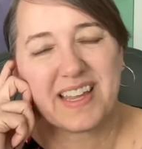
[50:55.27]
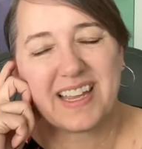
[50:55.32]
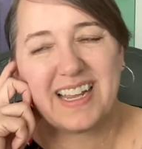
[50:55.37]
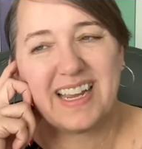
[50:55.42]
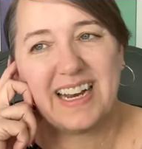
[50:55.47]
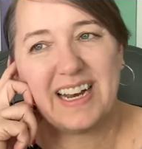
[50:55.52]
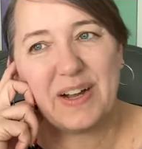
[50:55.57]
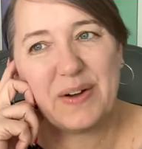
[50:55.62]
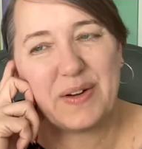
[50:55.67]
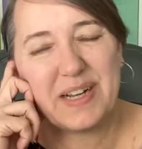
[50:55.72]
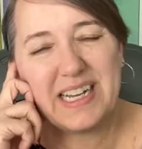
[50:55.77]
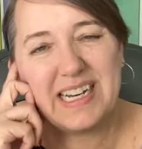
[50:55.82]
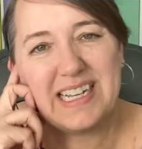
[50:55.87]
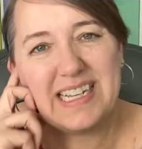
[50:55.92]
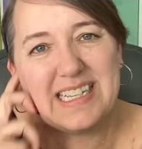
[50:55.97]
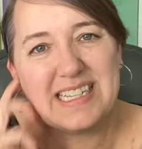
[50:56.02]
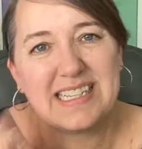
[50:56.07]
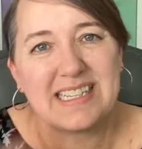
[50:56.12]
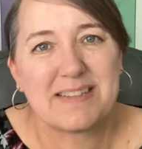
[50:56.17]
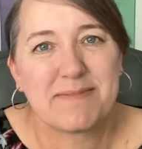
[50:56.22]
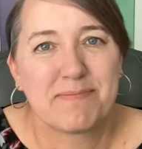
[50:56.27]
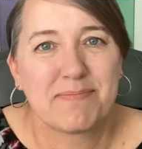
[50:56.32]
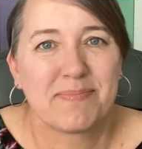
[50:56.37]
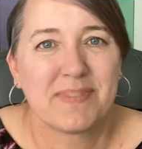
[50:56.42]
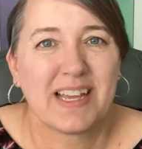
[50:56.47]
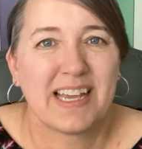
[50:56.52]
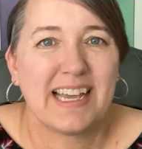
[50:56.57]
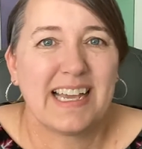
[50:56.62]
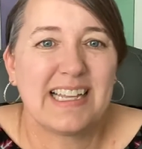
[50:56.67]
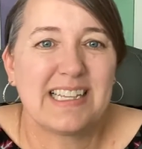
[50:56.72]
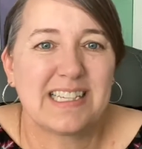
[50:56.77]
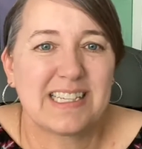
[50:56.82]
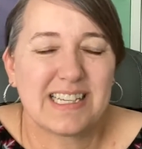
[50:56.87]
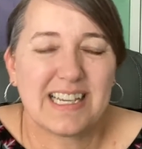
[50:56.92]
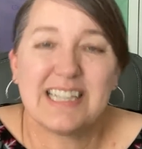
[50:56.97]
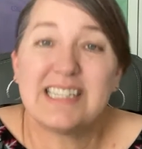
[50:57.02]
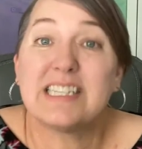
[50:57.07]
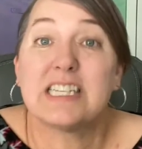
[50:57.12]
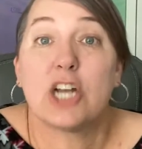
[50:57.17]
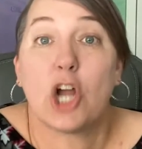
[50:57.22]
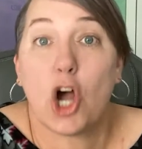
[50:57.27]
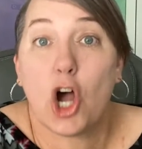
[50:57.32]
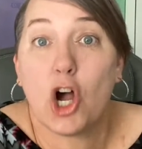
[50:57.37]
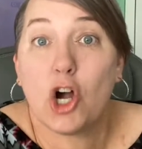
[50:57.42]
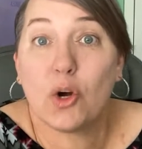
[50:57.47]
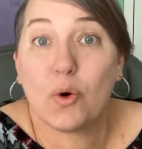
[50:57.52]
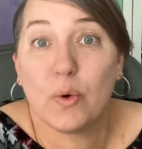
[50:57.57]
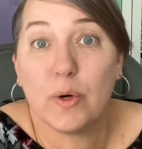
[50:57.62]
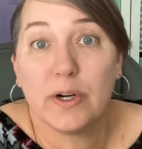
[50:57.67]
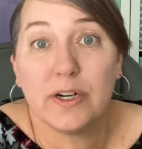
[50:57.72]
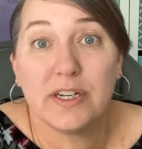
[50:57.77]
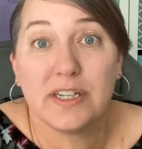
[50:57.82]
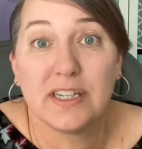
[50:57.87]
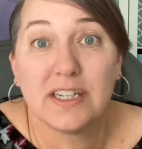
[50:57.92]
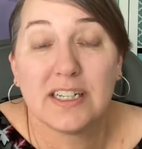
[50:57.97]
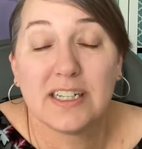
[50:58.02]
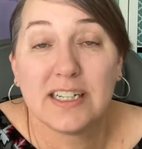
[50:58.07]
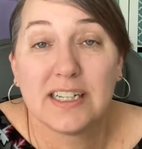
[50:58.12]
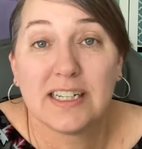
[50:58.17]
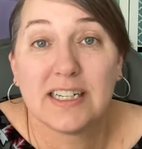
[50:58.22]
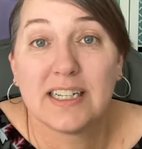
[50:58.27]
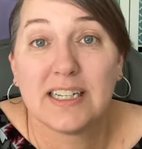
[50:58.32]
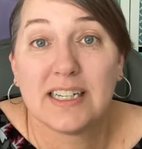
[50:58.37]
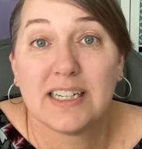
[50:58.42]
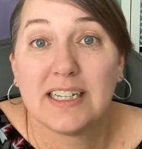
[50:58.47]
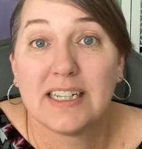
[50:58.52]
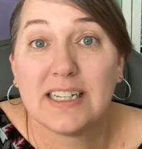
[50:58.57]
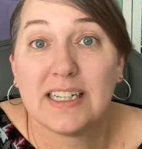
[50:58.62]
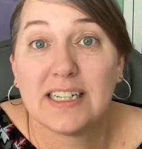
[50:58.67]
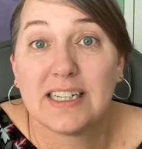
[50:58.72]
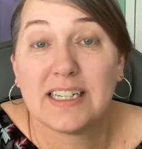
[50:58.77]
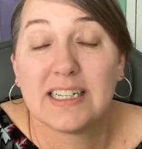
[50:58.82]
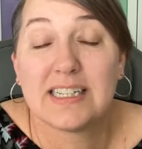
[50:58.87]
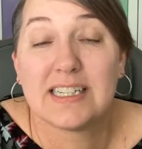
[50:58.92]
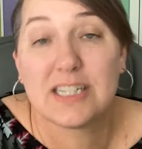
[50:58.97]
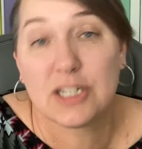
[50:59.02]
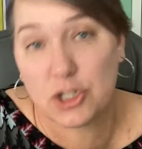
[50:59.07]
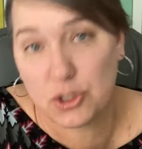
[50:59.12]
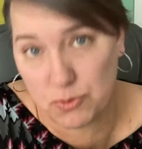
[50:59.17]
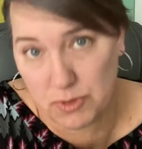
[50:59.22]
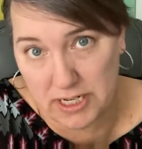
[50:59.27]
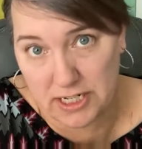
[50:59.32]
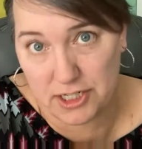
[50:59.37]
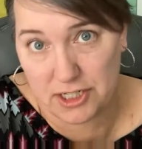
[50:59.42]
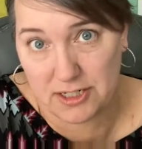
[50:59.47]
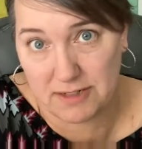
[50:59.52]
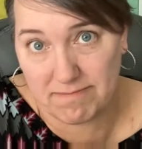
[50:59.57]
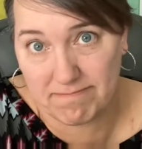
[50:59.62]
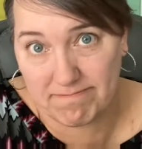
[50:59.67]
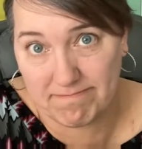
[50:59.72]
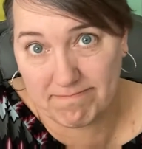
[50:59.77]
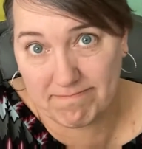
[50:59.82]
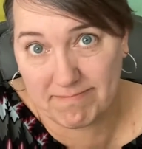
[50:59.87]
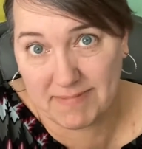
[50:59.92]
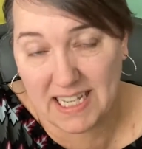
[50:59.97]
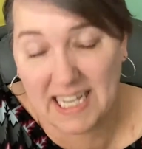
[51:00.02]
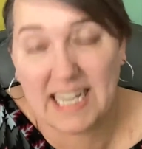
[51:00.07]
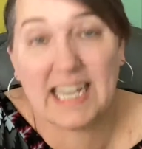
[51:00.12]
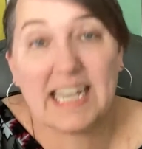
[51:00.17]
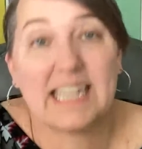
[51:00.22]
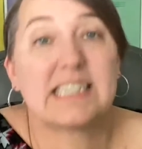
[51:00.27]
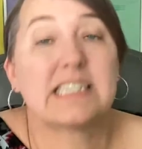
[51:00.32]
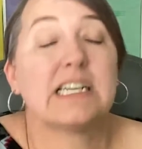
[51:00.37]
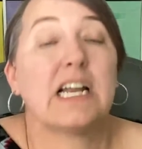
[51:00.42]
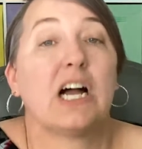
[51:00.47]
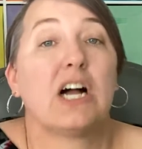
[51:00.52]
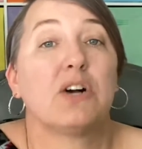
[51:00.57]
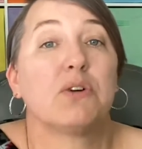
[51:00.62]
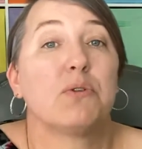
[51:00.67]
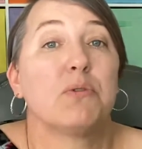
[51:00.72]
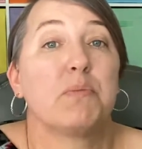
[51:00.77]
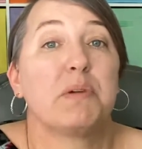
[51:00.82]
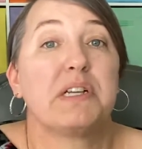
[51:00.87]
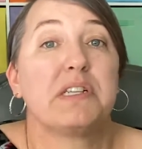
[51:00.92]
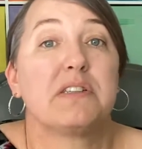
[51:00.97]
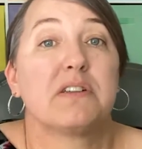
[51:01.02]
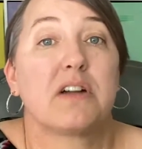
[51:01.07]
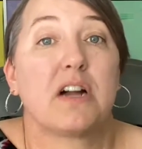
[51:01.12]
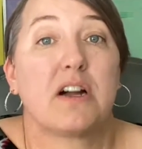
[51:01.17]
it's an awkward situation. It's an awkward piece of